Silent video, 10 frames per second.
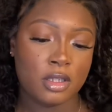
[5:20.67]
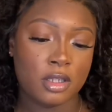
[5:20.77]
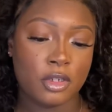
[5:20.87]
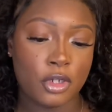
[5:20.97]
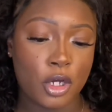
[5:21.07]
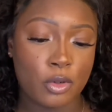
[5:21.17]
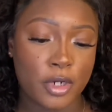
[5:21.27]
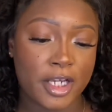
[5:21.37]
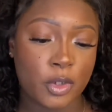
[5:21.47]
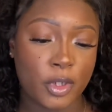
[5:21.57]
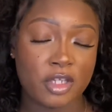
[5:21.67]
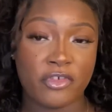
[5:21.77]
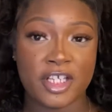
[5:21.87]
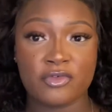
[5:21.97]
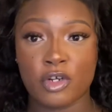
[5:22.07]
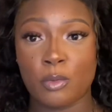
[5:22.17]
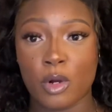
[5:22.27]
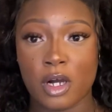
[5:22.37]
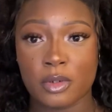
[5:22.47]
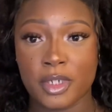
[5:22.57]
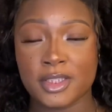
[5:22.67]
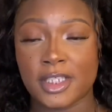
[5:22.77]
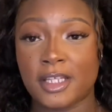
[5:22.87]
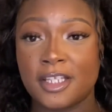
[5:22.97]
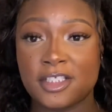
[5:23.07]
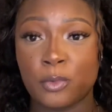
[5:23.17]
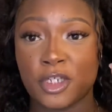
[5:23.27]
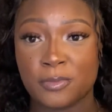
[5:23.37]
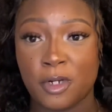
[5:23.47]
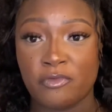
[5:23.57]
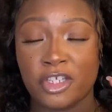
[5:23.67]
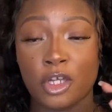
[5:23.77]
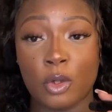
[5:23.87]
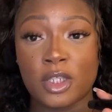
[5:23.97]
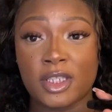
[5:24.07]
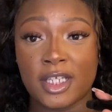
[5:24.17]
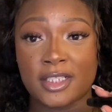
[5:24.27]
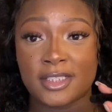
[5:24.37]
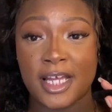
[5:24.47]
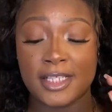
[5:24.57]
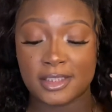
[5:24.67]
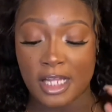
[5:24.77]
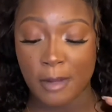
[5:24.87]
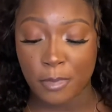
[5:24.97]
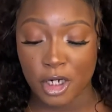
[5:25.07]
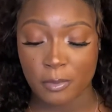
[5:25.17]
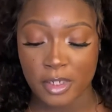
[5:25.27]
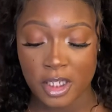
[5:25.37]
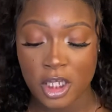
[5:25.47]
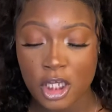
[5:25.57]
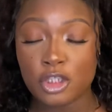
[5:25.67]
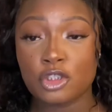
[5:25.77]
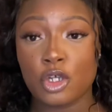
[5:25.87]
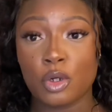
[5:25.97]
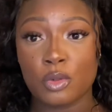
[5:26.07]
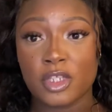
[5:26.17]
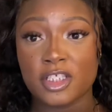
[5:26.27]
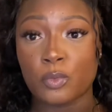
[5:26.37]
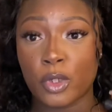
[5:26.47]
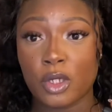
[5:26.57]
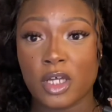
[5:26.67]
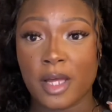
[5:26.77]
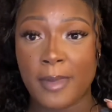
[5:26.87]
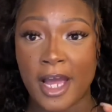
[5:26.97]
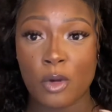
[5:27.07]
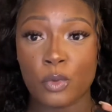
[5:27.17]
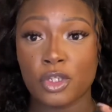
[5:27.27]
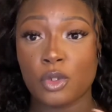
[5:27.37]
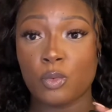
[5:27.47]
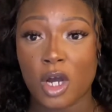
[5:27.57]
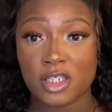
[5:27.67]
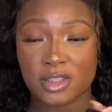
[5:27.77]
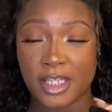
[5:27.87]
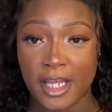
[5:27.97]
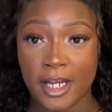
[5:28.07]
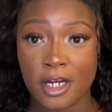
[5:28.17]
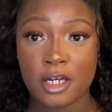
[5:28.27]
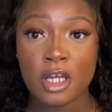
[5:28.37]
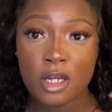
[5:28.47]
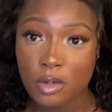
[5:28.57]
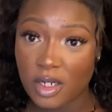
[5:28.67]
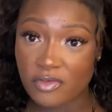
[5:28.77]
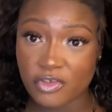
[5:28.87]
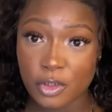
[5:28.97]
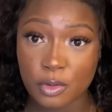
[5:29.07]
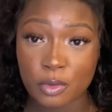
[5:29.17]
no grade quick fix from Walgreens, and this works perfect. The only thing is that it's not permanent, so this will come out when you wash the hair, or if you